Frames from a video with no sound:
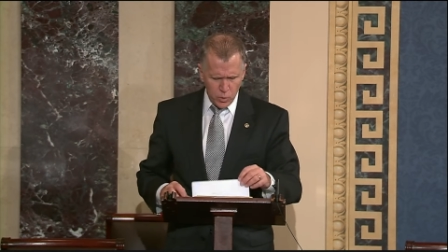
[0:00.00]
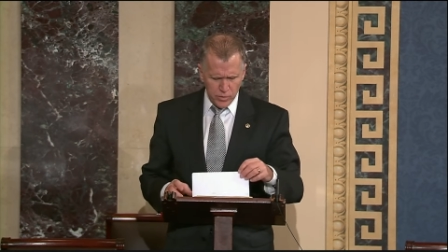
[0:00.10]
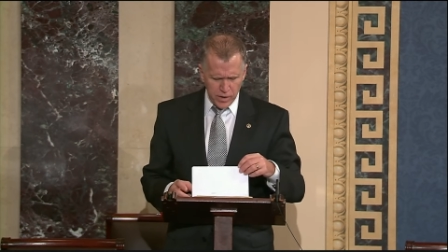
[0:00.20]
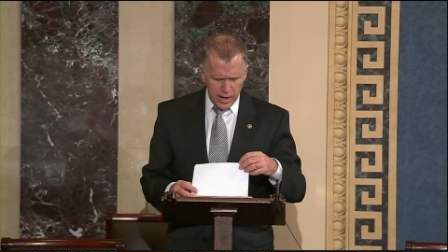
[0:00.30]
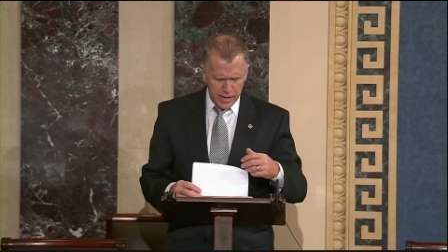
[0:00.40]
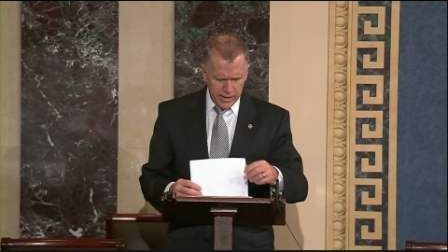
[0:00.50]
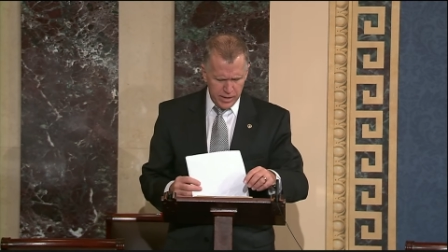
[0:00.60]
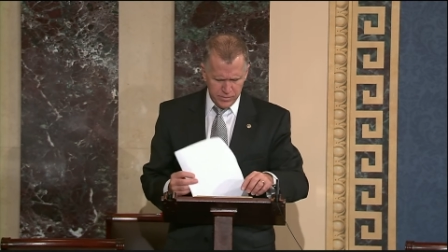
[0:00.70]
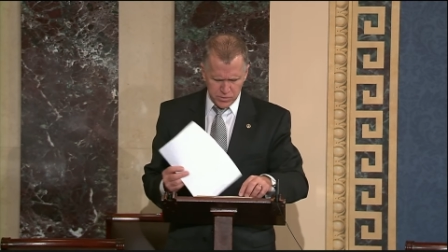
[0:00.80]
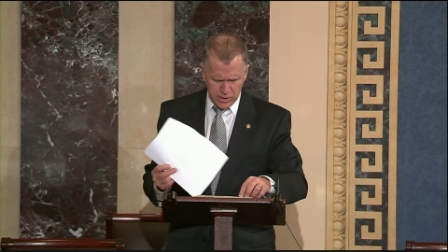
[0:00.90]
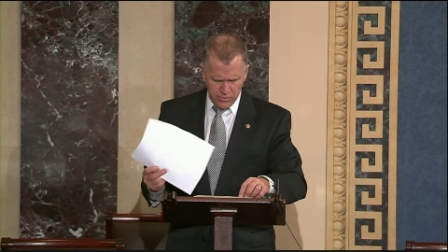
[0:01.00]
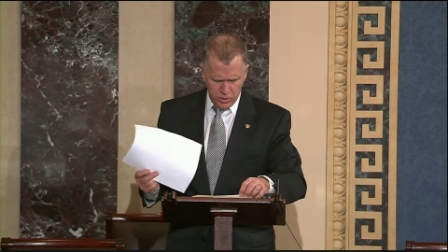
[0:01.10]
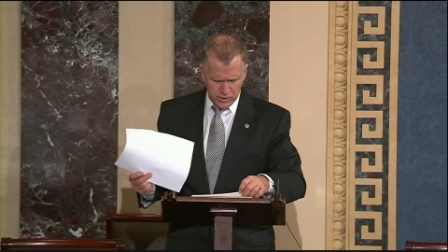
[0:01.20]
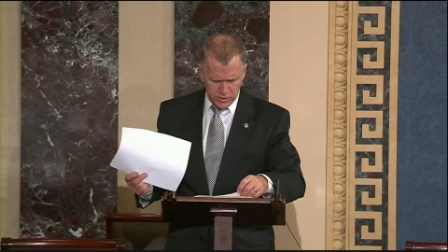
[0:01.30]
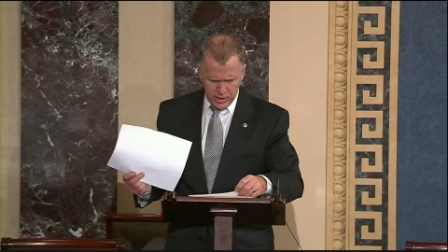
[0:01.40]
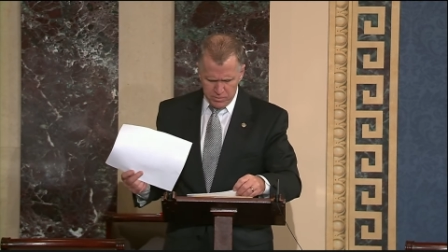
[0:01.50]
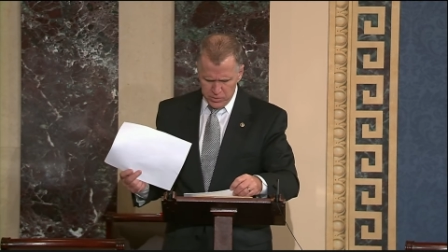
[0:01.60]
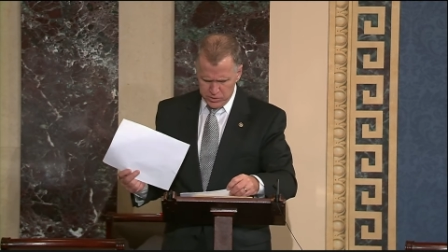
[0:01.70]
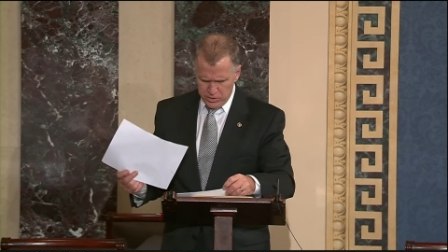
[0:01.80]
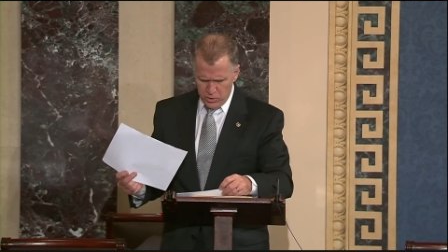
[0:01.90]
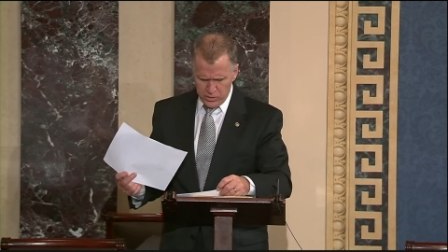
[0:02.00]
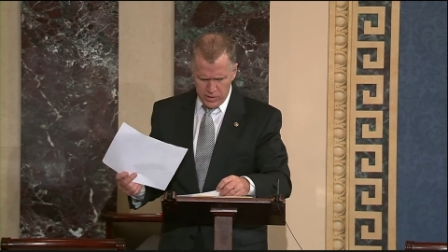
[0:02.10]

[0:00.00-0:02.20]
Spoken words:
We've got several examples in North